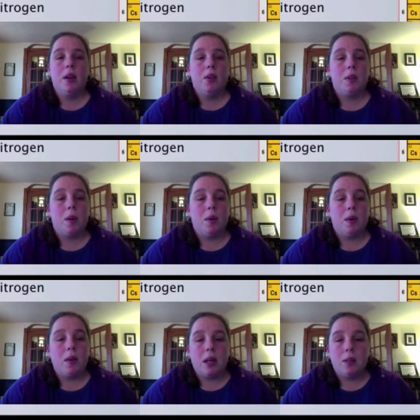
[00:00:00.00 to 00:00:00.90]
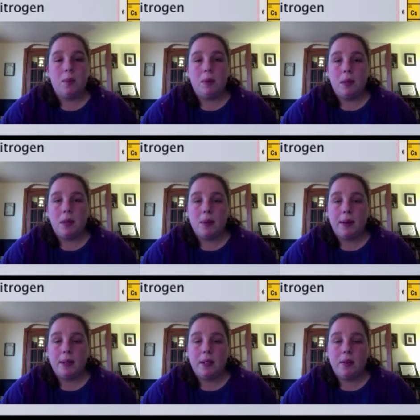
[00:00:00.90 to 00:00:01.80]
So go ahead and put me on
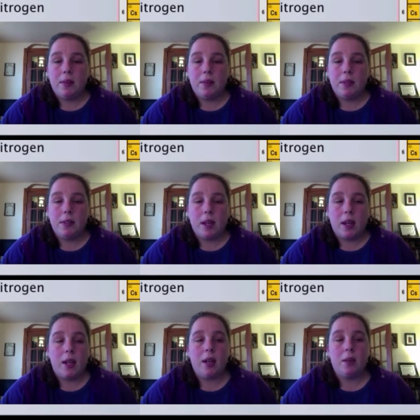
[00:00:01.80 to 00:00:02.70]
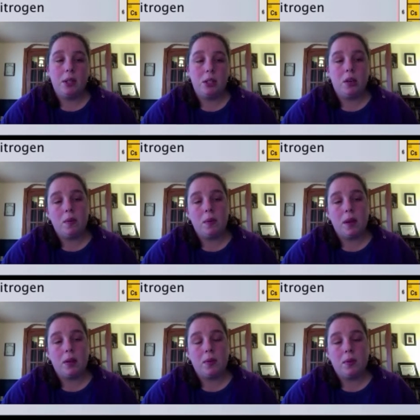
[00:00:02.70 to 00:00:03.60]
pause here for a second, and I want you to go
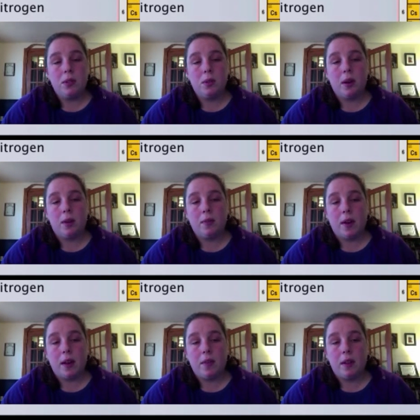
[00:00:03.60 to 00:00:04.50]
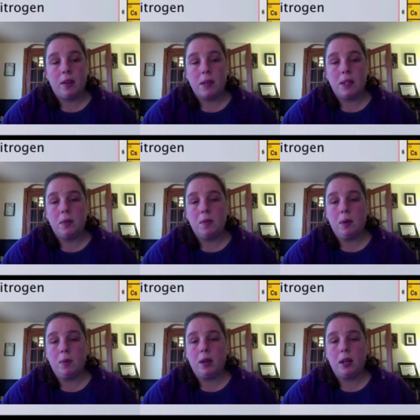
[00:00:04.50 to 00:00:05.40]
back through to our 5 elements we've
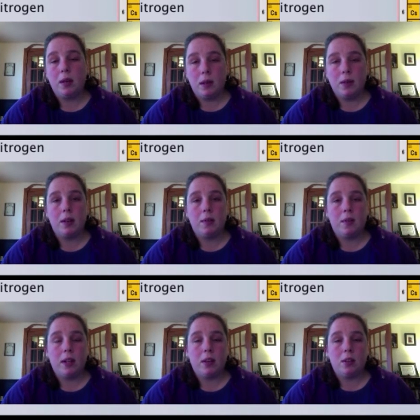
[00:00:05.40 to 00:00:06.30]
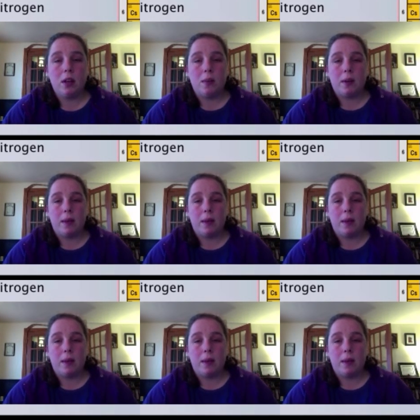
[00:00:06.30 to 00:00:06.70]
been working with and find their atomic